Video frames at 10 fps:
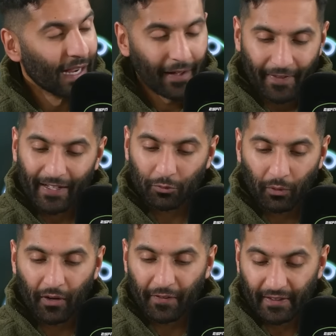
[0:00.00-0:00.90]
And that's
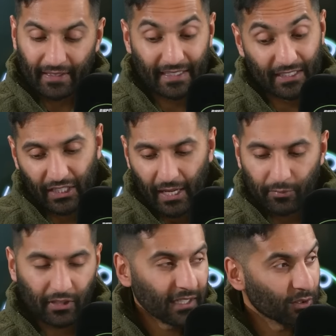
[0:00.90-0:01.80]
where I think these
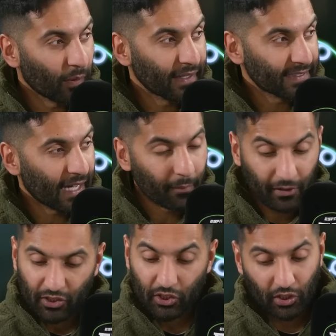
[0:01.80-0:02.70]
games against West Ham are
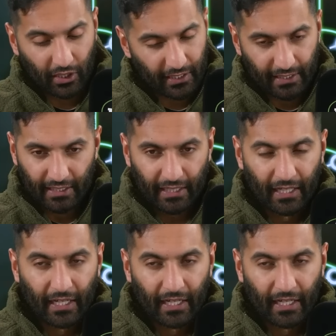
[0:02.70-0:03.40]
suddenly,